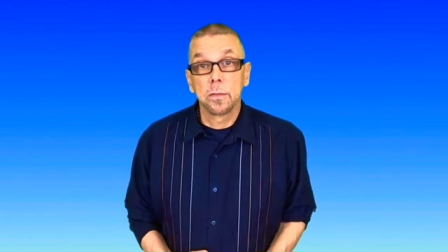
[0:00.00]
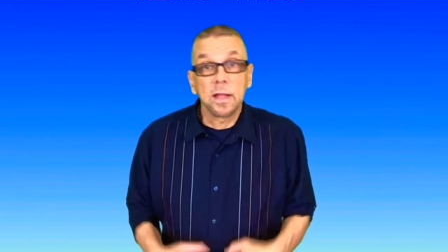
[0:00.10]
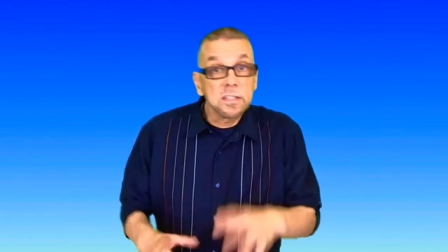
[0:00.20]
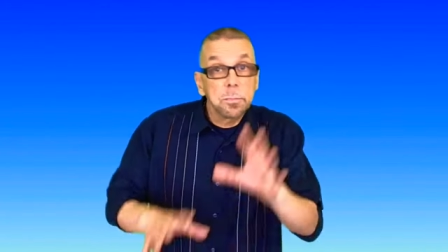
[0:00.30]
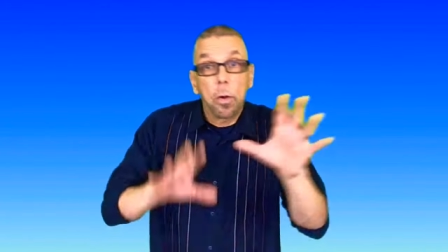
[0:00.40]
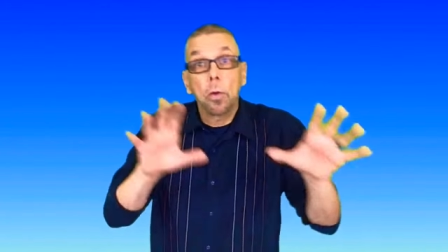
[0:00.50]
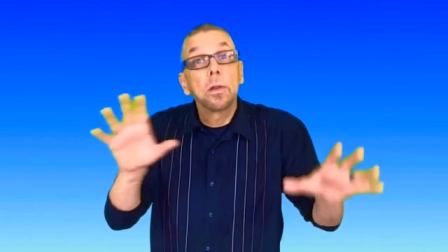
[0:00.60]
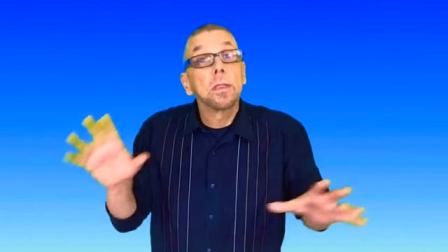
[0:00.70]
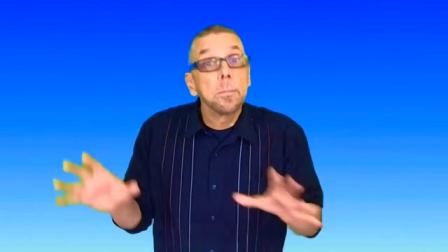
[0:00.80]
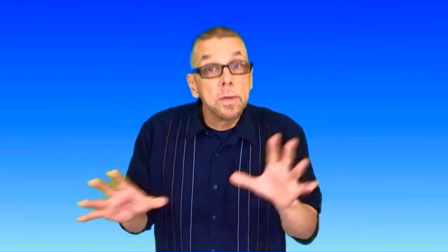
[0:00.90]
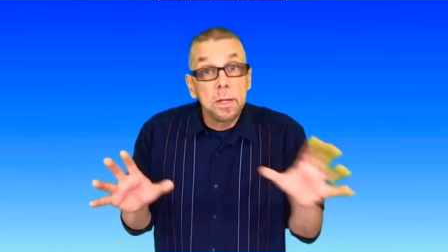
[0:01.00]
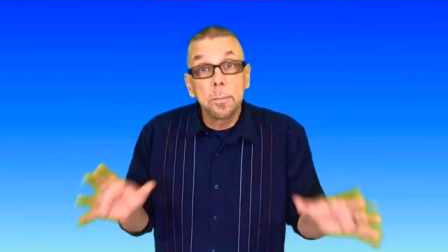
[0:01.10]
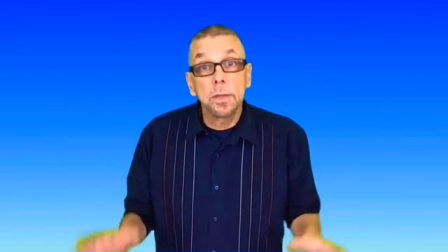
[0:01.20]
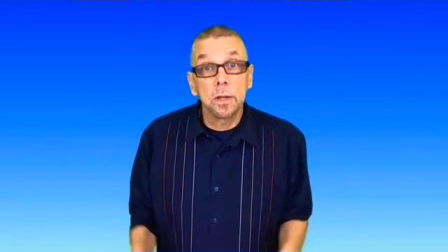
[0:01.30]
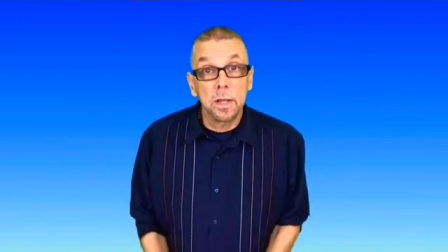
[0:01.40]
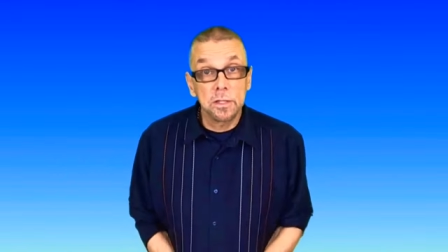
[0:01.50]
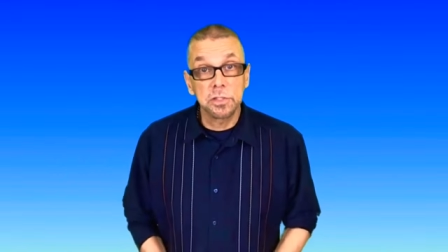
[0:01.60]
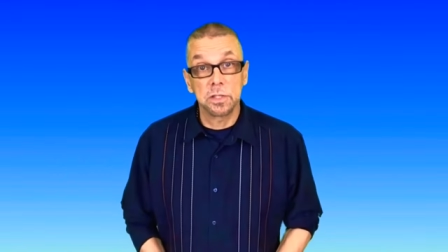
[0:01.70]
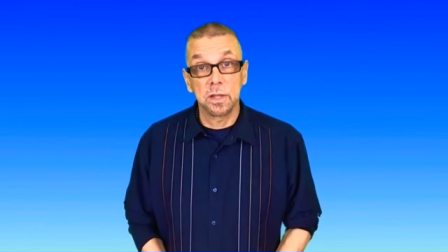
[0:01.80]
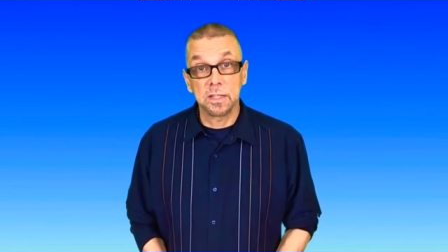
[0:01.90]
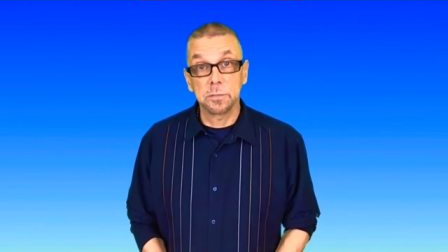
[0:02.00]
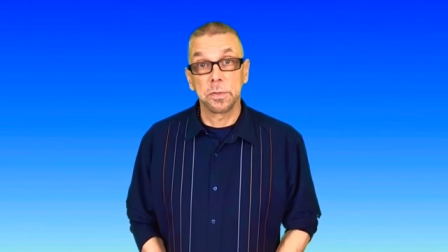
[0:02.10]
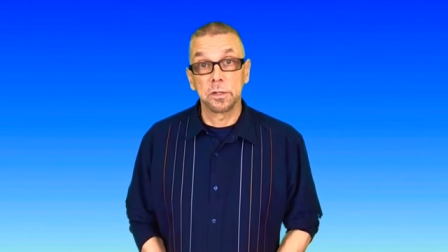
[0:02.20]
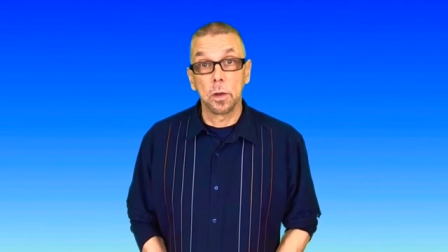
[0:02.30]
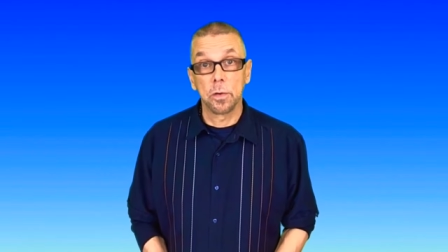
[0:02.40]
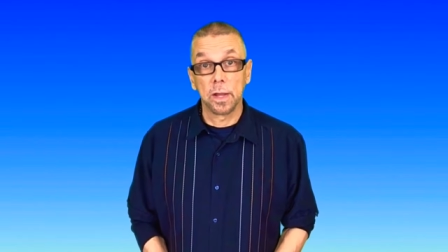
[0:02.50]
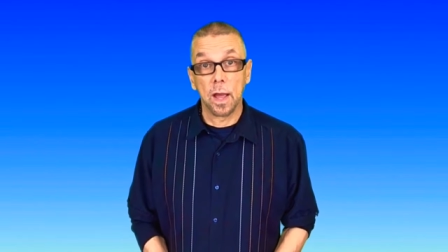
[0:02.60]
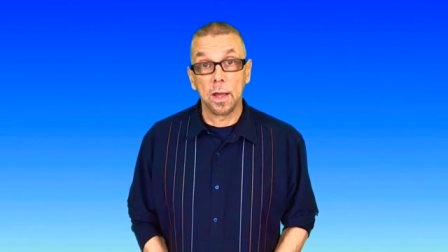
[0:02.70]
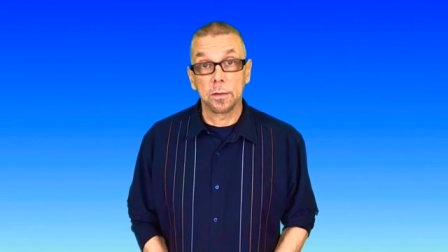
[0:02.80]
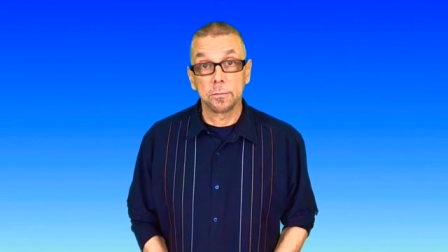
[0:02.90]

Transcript: That's part of the manipulation that's been going on.